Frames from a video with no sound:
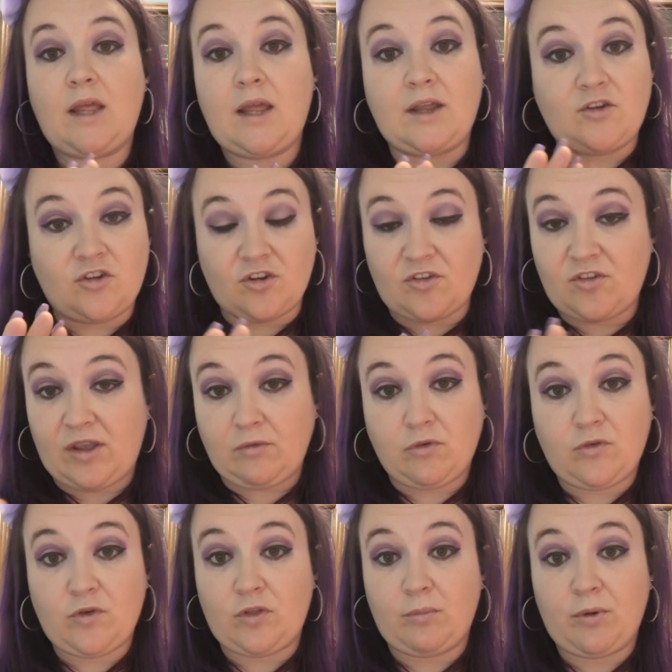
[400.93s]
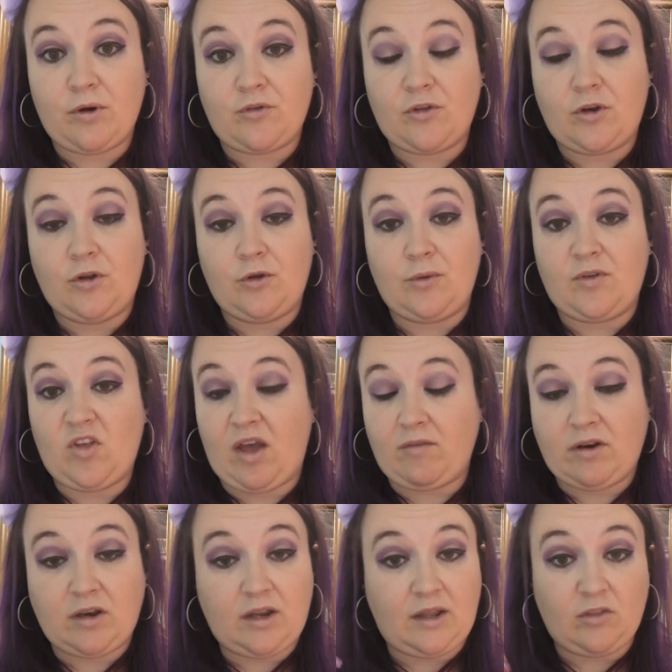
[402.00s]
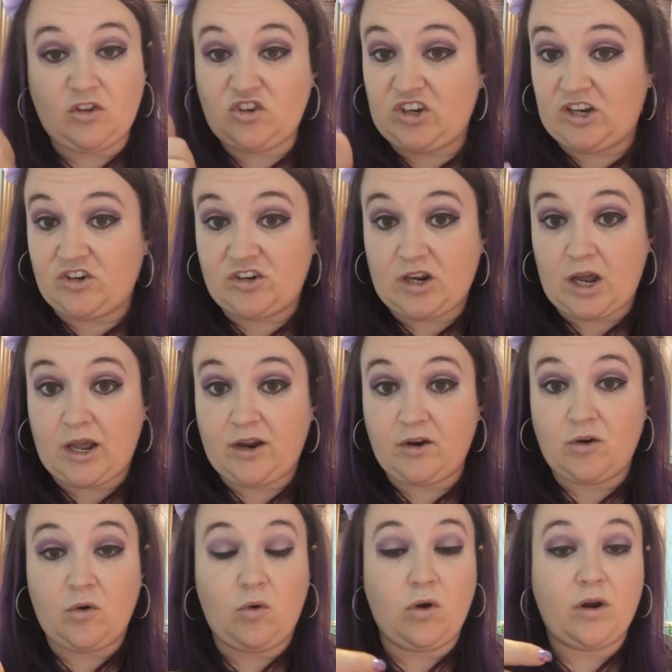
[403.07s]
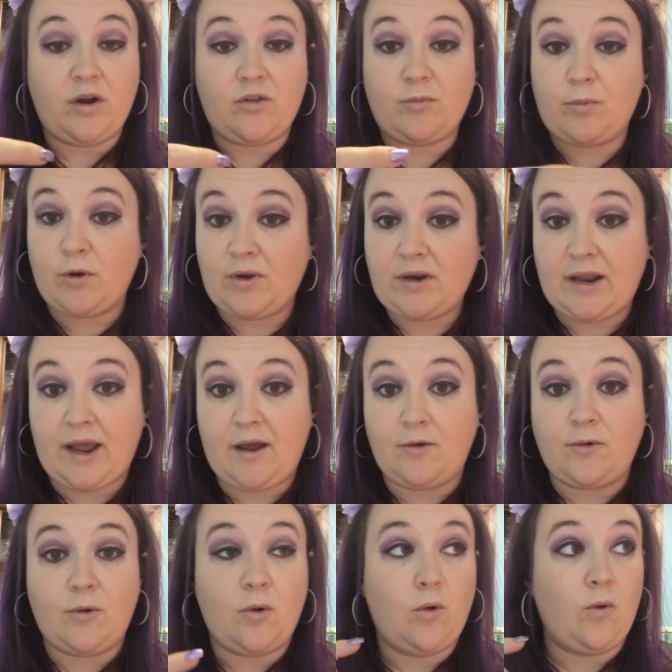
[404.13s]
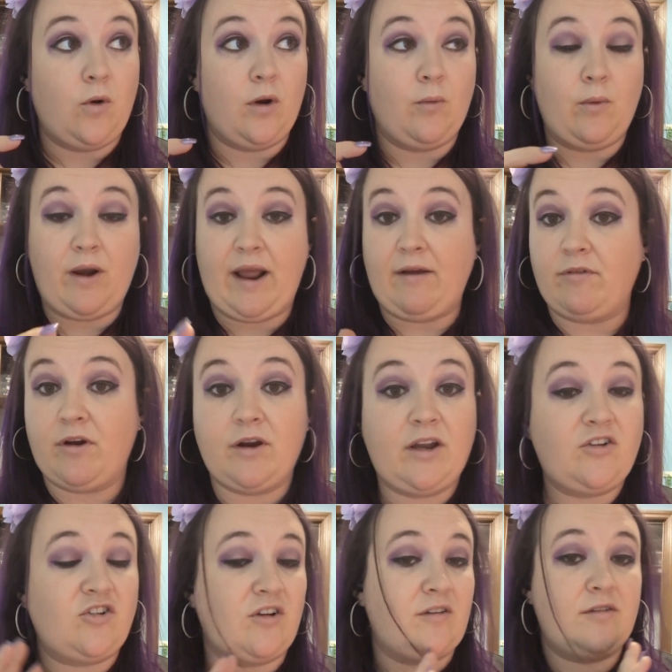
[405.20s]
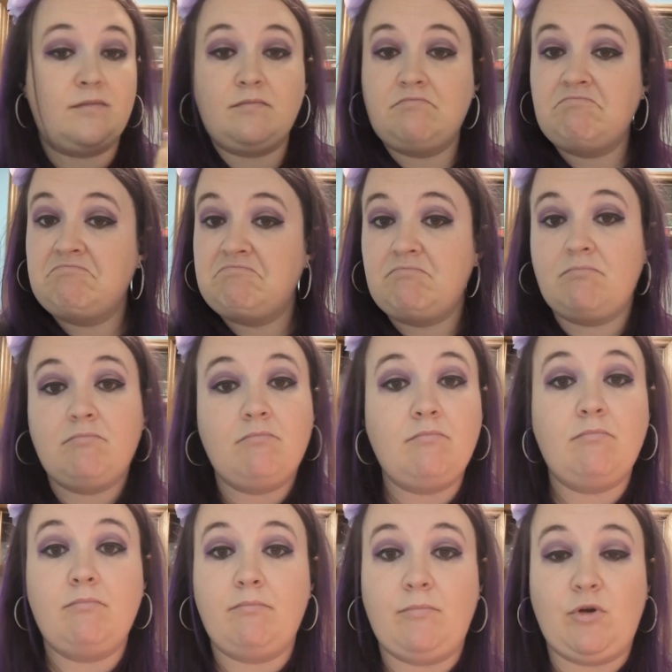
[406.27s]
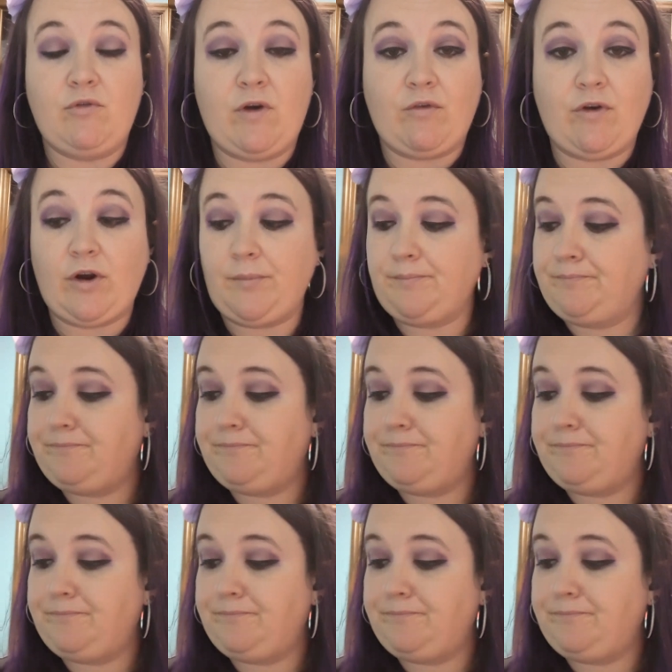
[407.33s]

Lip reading: It's just safer for the person who is having to either change a tire or is broken down or whatever. It just move over.